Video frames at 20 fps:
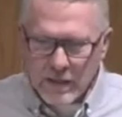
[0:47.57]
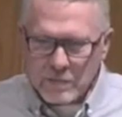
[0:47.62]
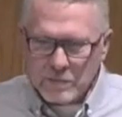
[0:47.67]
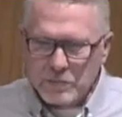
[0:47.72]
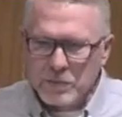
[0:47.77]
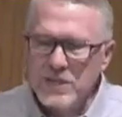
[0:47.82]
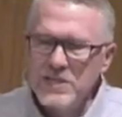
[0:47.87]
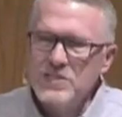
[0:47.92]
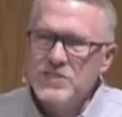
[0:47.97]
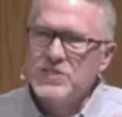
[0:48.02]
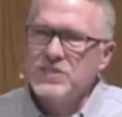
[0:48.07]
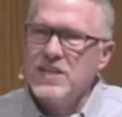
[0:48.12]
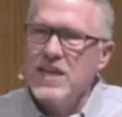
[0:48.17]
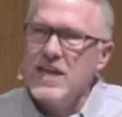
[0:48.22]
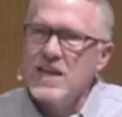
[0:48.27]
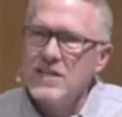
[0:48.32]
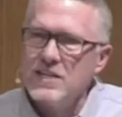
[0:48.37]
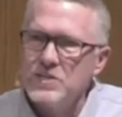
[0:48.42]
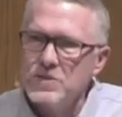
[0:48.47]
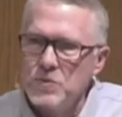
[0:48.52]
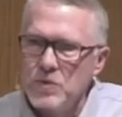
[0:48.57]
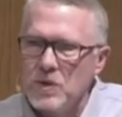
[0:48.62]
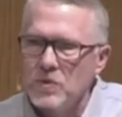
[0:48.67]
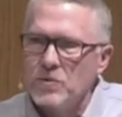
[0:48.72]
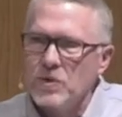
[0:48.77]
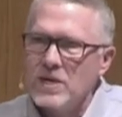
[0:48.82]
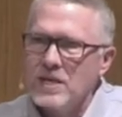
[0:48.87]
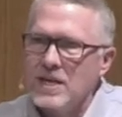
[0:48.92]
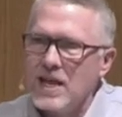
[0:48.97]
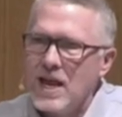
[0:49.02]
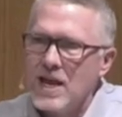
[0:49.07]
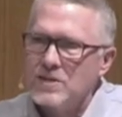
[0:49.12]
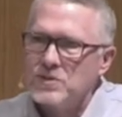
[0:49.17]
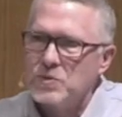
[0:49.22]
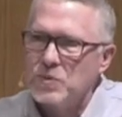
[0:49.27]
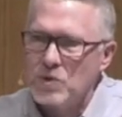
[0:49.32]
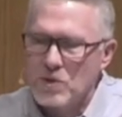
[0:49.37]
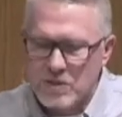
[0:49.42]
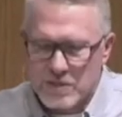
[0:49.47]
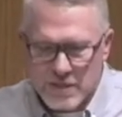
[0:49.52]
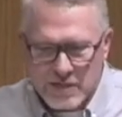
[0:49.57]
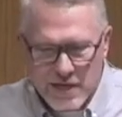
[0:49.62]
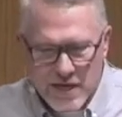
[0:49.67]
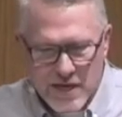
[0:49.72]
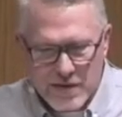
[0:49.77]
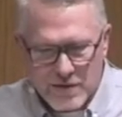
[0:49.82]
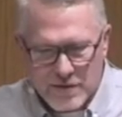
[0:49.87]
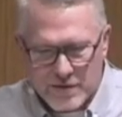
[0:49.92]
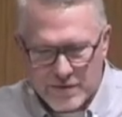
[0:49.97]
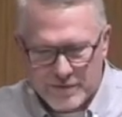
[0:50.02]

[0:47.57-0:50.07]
Please stand as we read God's Word together.